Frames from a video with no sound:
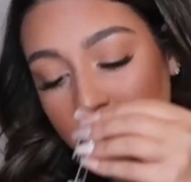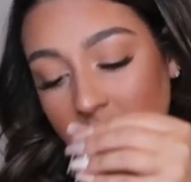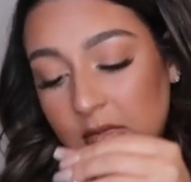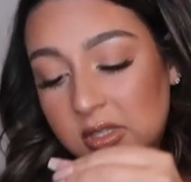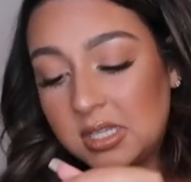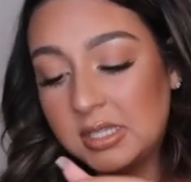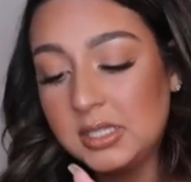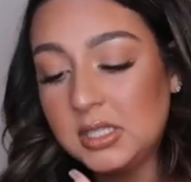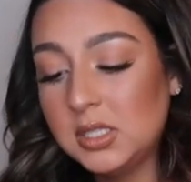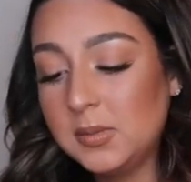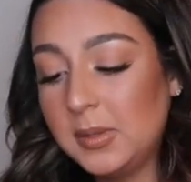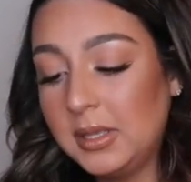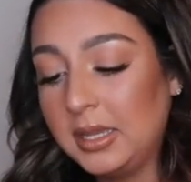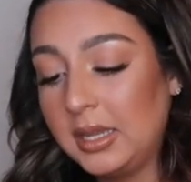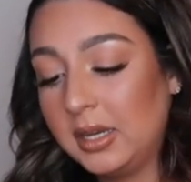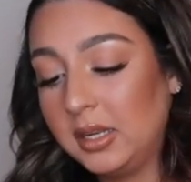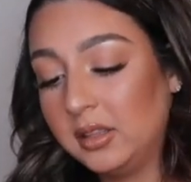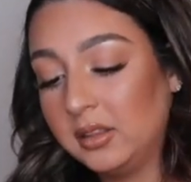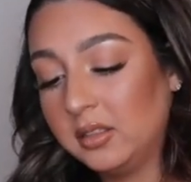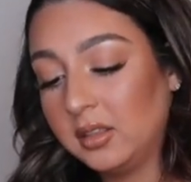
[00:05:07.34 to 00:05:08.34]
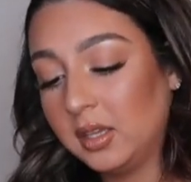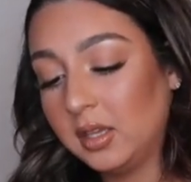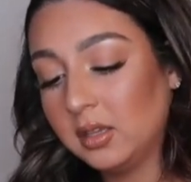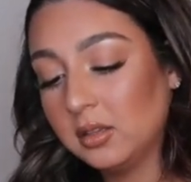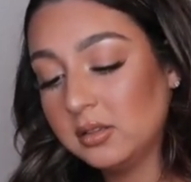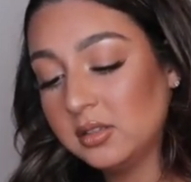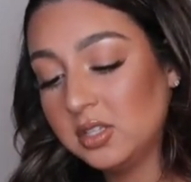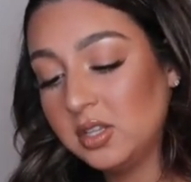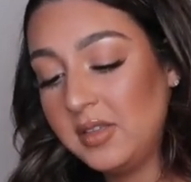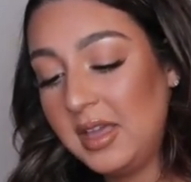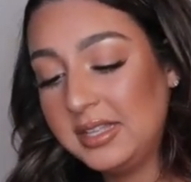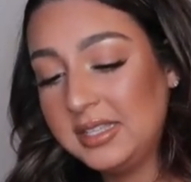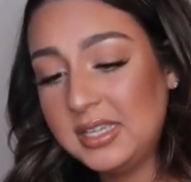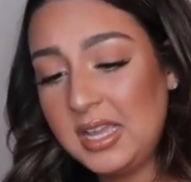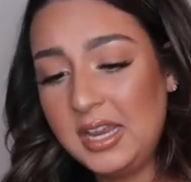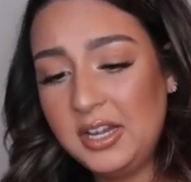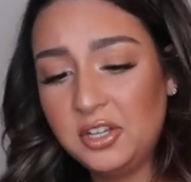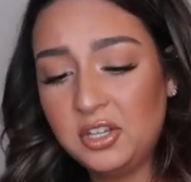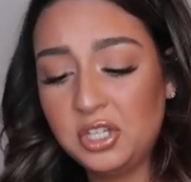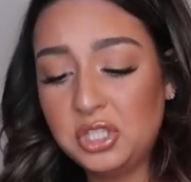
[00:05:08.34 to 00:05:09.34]
It doesn't smell like anything, so that's
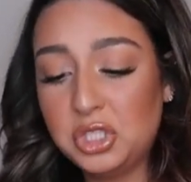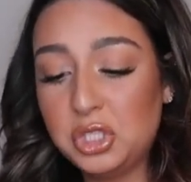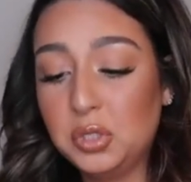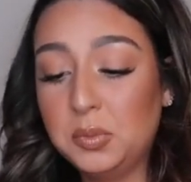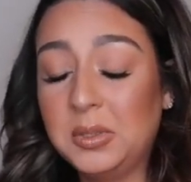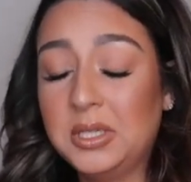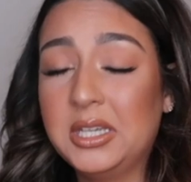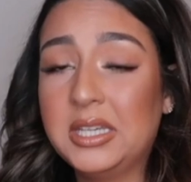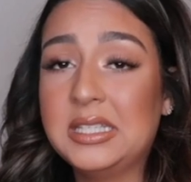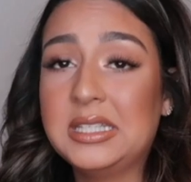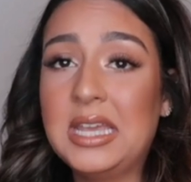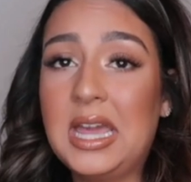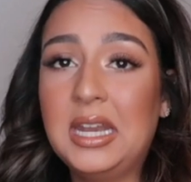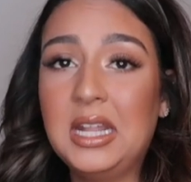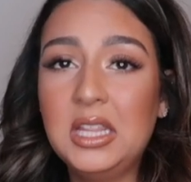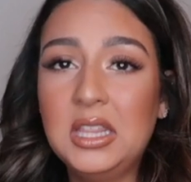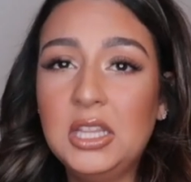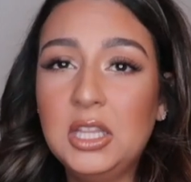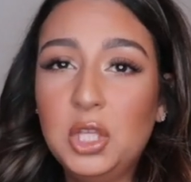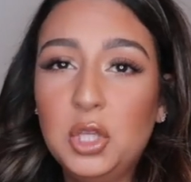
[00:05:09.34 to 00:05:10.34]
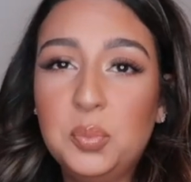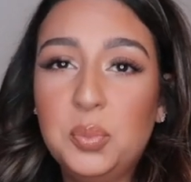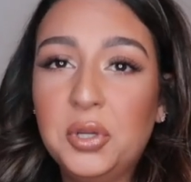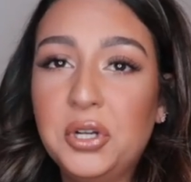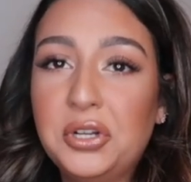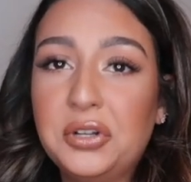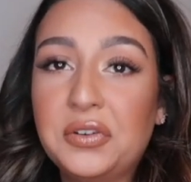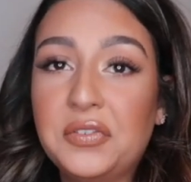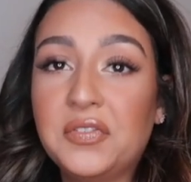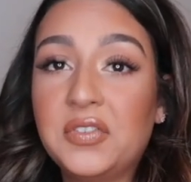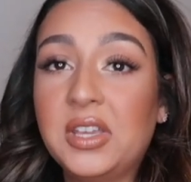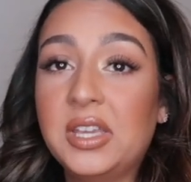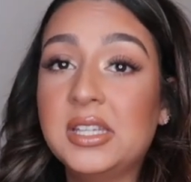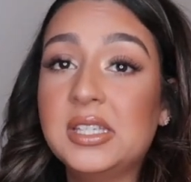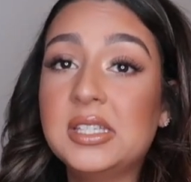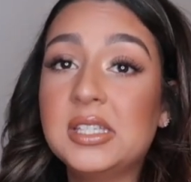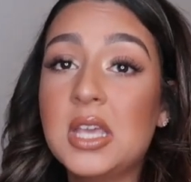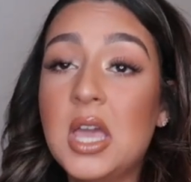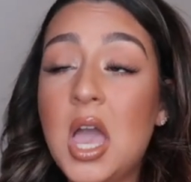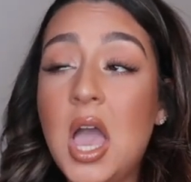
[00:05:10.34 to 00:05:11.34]
kind of good too, because anything that you put on your
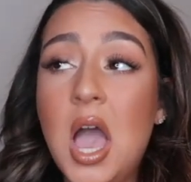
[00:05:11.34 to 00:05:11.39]
face,